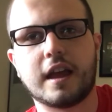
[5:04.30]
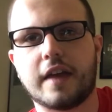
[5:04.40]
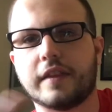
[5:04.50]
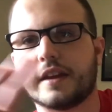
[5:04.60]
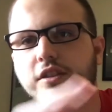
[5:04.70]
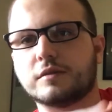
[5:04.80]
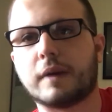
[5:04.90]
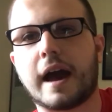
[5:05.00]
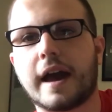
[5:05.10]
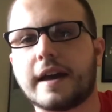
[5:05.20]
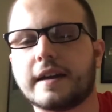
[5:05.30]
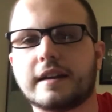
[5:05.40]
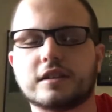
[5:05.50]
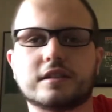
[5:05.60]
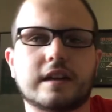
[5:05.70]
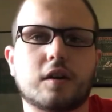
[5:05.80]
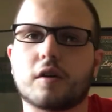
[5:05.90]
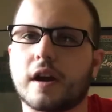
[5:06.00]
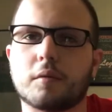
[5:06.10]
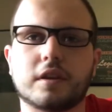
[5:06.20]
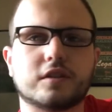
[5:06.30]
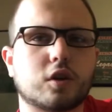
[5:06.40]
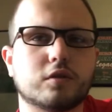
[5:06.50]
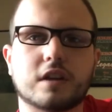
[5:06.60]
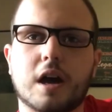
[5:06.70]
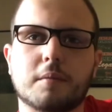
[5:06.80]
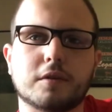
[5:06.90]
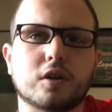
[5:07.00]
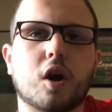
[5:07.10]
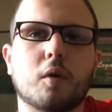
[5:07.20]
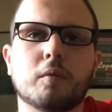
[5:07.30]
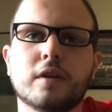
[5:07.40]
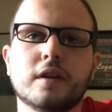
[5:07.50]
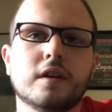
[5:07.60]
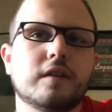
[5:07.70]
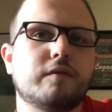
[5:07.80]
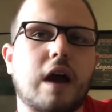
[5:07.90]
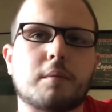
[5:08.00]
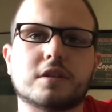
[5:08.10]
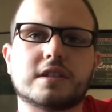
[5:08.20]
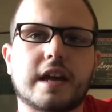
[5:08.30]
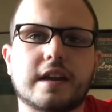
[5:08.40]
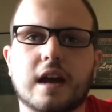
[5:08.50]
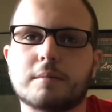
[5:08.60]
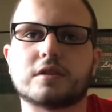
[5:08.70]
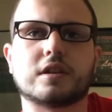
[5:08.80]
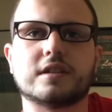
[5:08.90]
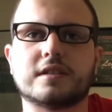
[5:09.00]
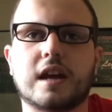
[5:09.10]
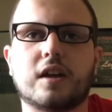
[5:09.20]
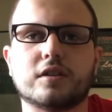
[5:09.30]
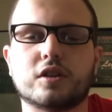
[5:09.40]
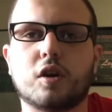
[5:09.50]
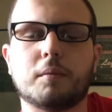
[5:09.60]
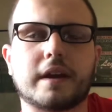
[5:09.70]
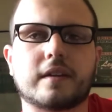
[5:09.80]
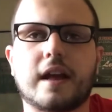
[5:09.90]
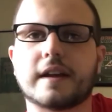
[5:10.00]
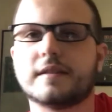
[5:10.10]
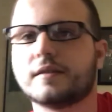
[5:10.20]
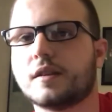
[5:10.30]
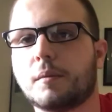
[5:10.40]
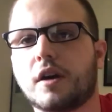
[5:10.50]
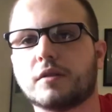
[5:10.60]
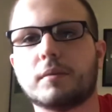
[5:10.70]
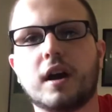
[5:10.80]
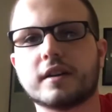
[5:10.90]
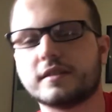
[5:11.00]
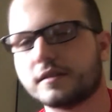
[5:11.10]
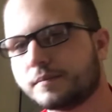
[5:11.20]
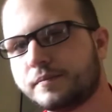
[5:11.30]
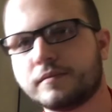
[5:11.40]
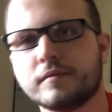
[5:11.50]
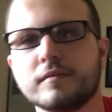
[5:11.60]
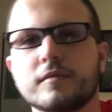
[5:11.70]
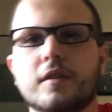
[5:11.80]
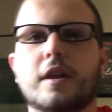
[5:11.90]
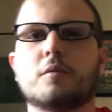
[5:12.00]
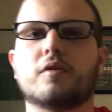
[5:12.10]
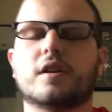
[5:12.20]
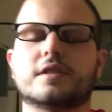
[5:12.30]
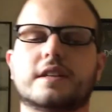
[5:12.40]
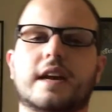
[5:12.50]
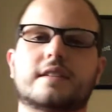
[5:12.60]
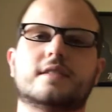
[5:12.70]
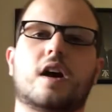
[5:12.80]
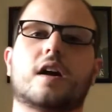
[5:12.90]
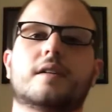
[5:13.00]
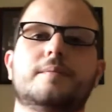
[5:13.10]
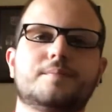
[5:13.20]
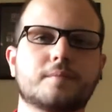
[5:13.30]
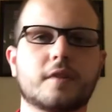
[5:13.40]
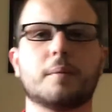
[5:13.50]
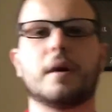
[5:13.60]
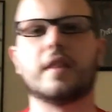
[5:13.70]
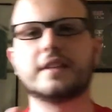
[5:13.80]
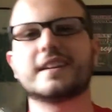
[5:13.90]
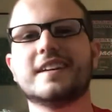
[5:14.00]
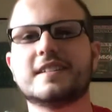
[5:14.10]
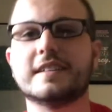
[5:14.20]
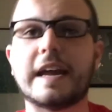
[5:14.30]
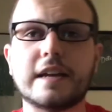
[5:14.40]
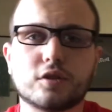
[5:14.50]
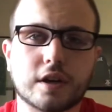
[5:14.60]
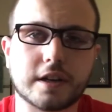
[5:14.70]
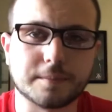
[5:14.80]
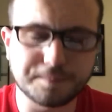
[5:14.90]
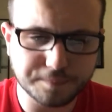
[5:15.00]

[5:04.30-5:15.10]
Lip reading: and then just buy it and just say, okay, when this goes up, 5%, I'm just gonna sell, make like a couple $100 and then move on to the next stock. But let's get into day trading.